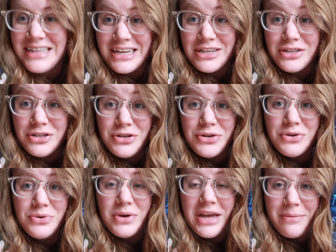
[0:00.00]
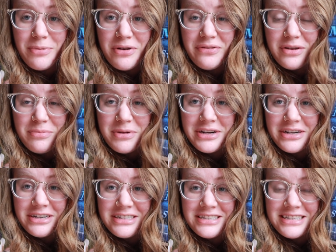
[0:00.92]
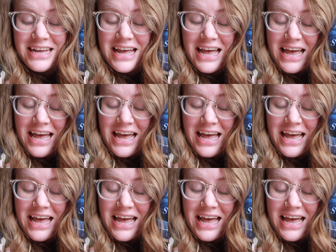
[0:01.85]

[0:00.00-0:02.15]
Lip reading: into 8 Perfect Murders,